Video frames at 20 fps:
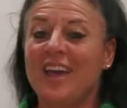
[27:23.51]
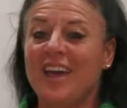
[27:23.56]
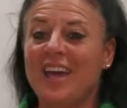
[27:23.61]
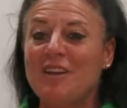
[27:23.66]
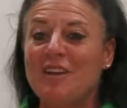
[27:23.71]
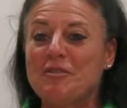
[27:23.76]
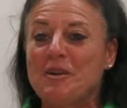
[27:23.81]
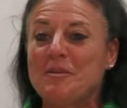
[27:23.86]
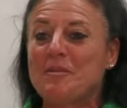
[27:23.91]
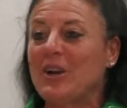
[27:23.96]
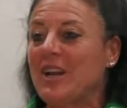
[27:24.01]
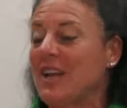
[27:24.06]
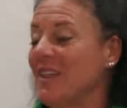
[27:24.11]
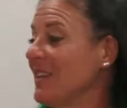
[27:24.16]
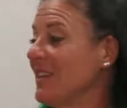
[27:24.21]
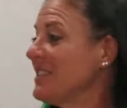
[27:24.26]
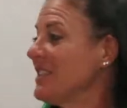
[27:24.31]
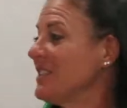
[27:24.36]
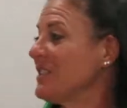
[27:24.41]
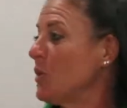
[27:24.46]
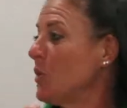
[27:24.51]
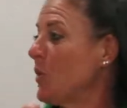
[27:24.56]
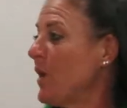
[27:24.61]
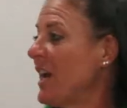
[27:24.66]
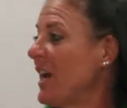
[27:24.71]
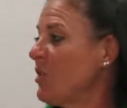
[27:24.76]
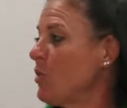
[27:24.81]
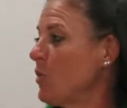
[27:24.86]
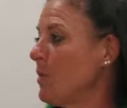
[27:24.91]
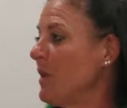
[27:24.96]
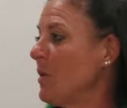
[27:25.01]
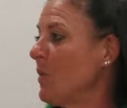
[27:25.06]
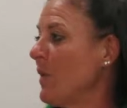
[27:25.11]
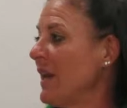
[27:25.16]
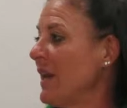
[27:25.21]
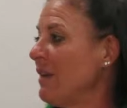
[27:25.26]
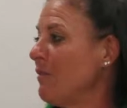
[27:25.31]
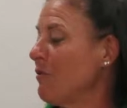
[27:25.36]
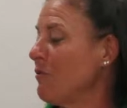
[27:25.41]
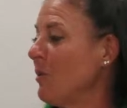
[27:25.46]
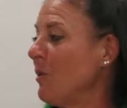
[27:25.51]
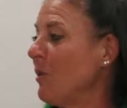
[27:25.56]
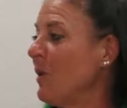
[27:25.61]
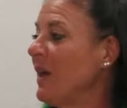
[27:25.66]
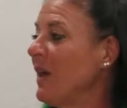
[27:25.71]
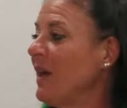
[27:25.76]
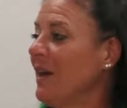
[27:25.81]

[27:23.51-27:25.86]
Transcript: everybody, this is the race we've been waiting for.